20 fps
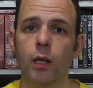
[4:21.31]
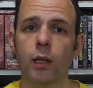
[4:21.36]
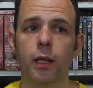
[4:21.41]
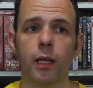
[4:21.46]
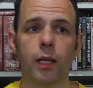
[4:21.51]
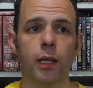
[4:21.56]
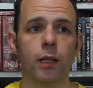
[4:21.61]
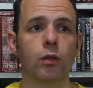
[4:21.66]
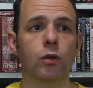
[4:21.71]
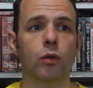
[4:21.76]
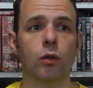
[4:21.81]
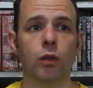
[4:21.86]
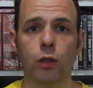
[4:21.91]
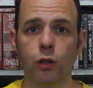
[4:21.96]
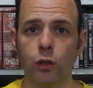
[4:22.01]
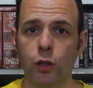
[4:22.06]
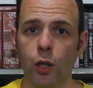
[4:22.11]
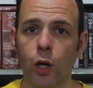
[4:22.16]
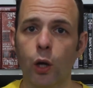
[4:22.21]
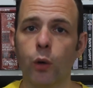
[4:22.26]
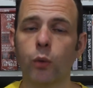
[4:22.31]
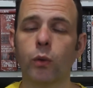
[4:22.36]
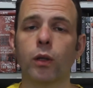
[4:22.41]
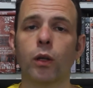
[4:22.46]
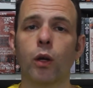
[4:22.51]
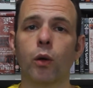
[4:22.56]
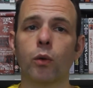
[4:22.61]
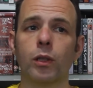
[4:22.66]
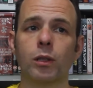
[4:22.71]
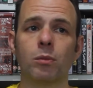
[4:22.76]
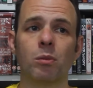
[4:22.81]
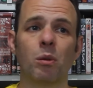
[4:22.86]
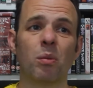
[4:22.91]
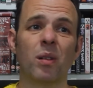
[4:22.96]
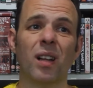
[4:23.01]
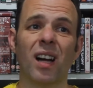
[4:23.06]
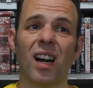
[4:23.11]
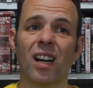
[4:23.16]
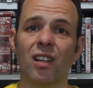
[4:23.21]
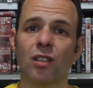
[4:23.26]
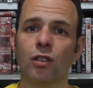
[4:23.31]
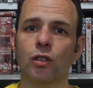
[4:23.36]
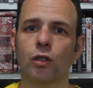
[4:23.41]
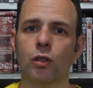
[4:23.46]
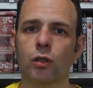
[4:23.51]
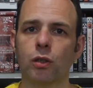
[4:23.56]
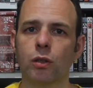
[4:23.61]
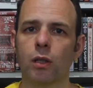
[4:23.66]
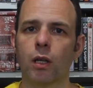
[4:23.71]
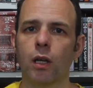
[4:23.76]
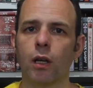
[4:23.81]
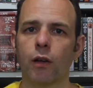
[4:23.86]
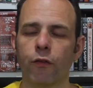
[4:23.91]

to the town, and how these people aren't just